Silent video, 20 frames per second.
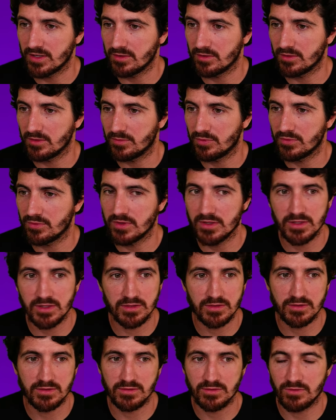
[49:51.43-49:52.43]
I'm gonna put
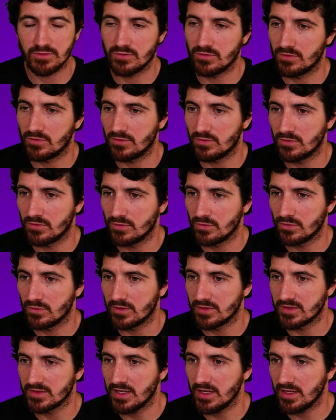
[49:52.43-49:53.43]
this to
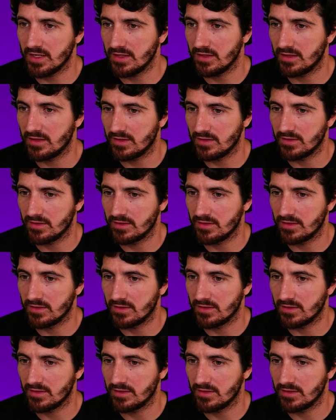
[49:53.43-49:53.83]
the side.